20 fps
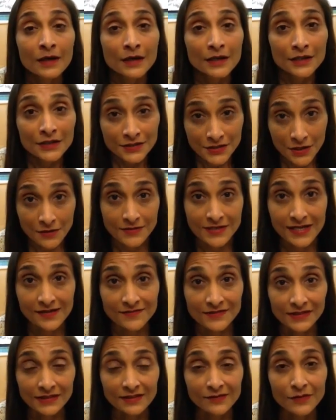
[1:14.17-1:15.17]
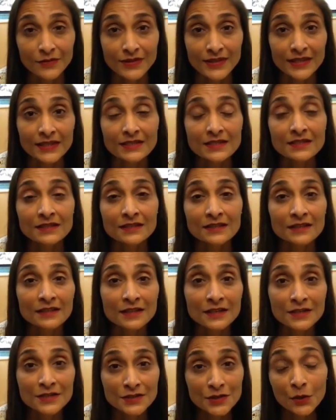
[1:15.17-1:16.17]
you don't have to live with it.
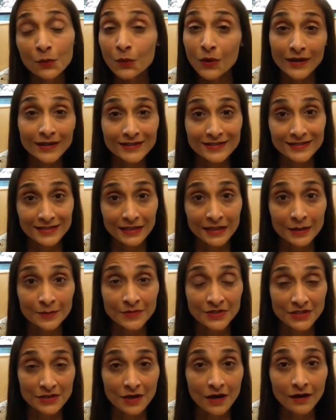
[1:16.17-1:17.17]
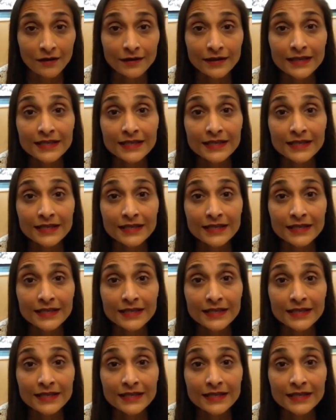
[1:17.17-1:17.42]
So what is EMDR?